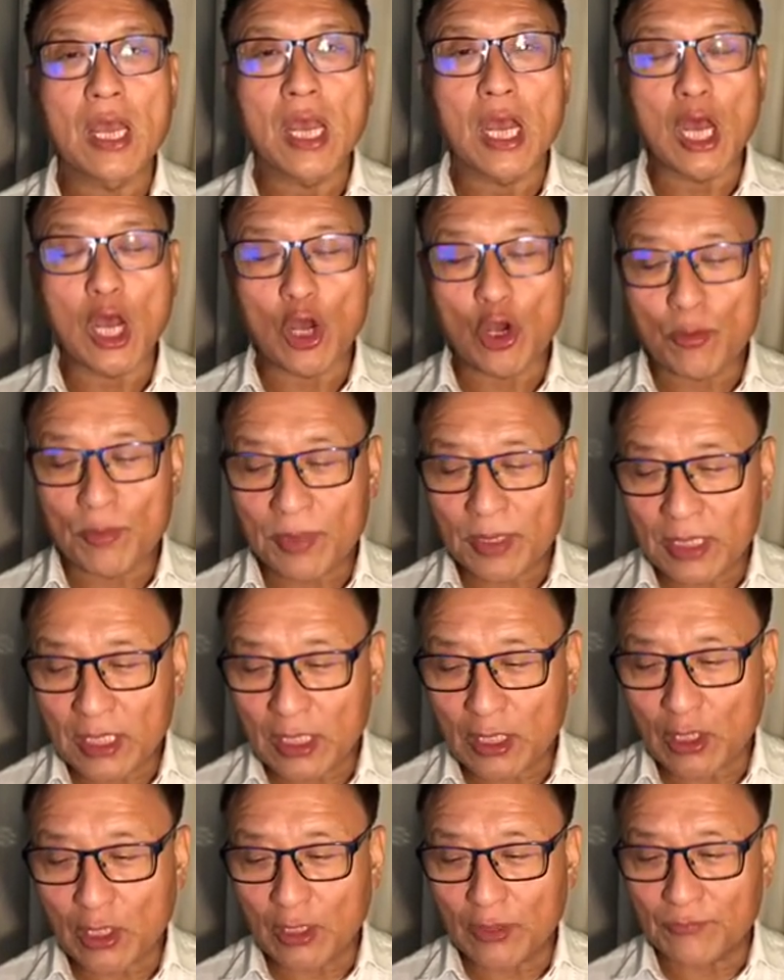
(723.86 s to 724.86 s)
how many
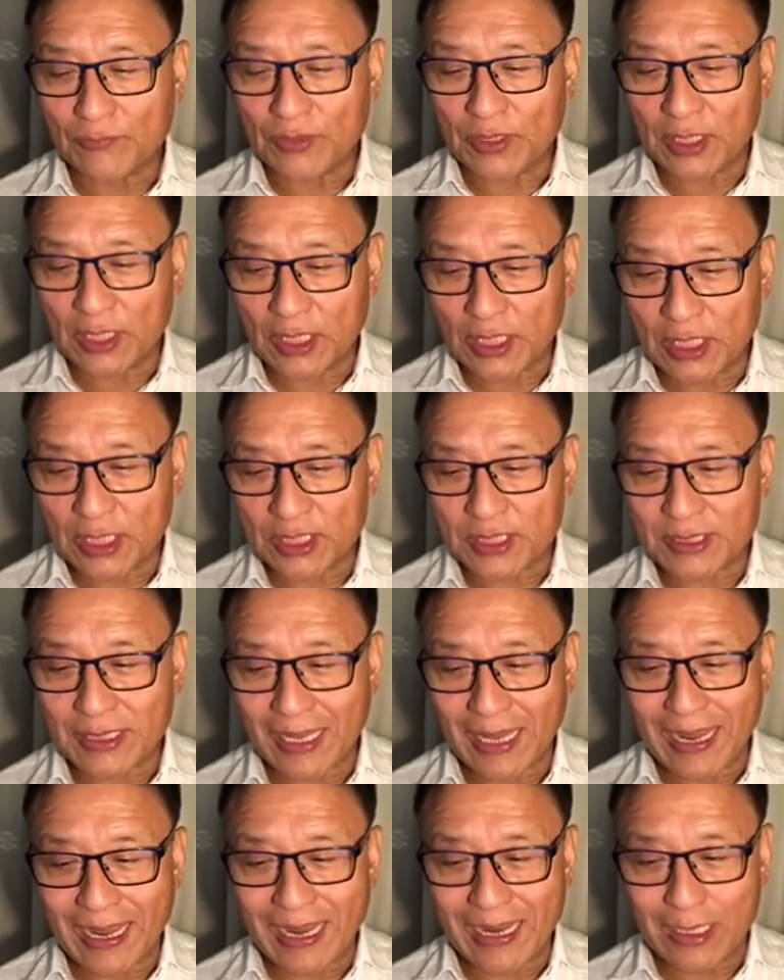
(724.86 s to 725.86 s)
of these
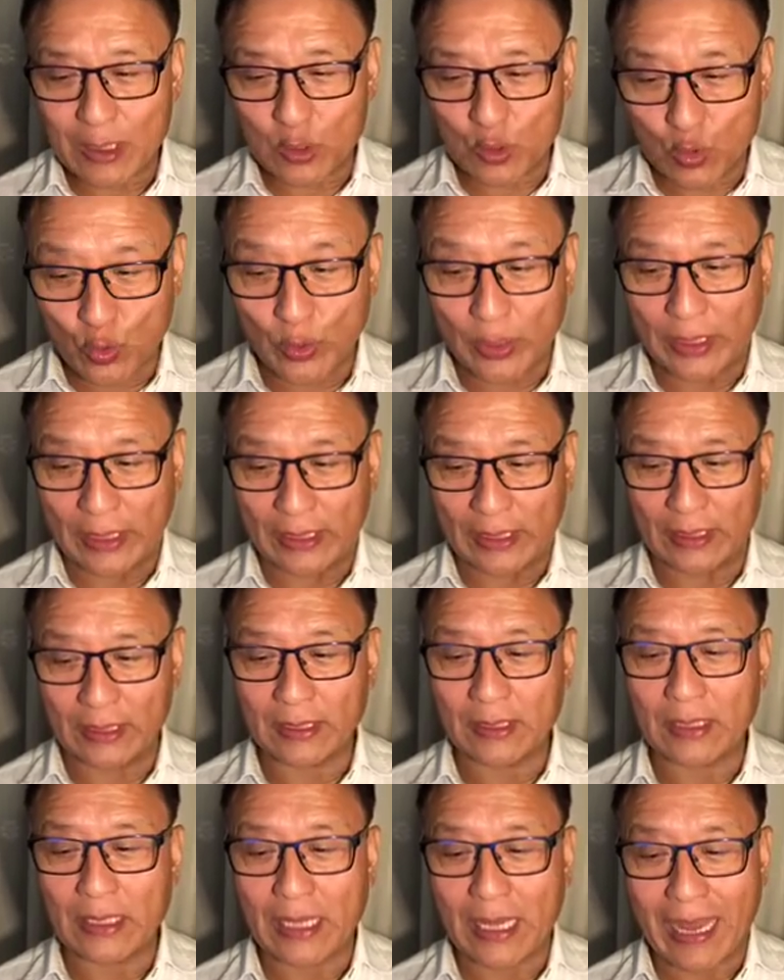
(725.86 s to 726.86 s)

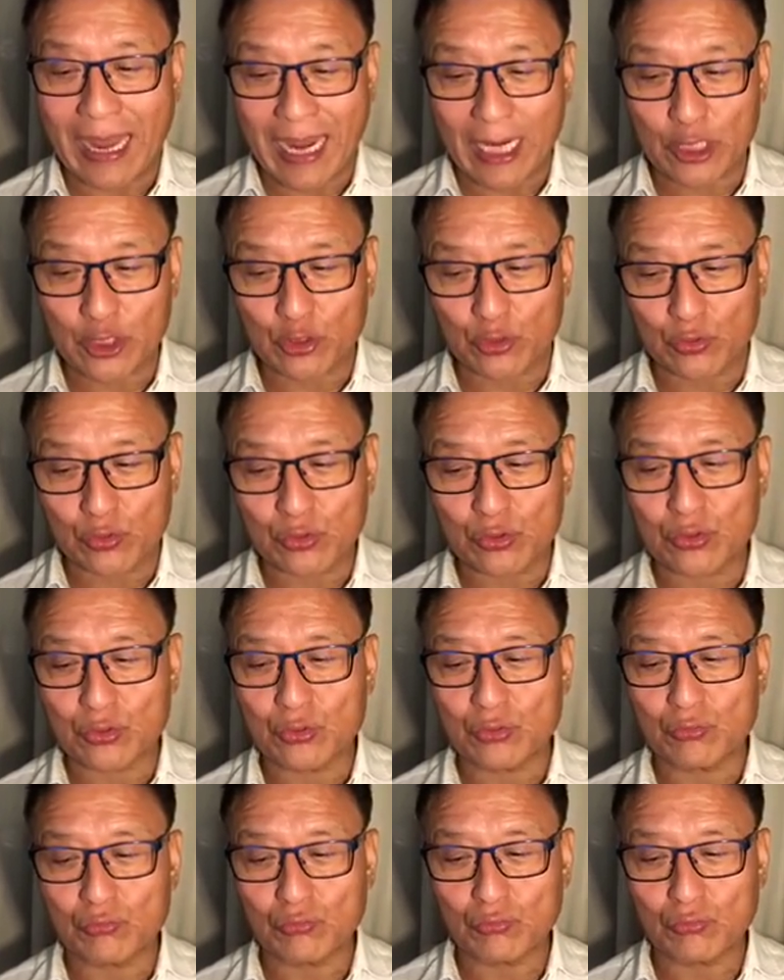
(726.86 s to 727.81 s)
doing actions